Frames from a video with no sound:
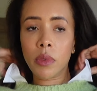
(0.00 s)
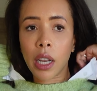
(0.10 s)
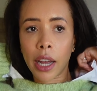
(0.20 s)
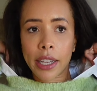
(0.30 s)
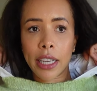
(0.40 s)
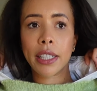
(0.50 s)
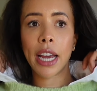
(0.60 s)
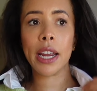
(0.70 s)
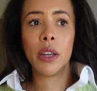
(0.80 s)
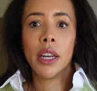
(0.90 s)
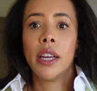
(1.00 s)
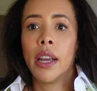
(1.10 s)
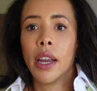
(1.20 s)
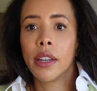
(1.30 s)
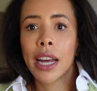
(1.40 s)
Like they say,
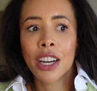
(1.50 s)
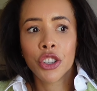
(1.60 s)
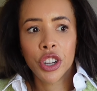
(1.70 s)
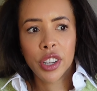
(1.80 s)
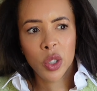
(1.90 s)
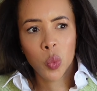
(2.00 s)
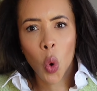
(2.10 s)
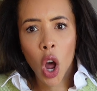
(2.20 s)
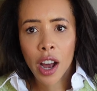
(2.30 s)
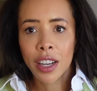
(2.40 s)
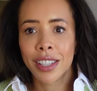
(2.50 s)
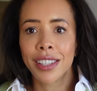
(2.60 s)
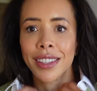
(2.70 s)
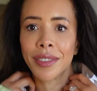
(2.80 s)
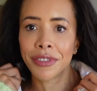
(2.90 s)
inaction is worse
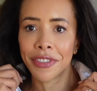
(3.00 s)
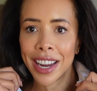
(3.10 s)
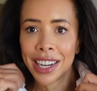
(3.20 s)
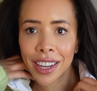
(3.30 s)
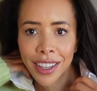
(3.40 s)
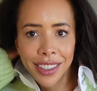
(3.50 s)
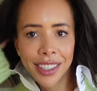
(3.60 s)
than failure.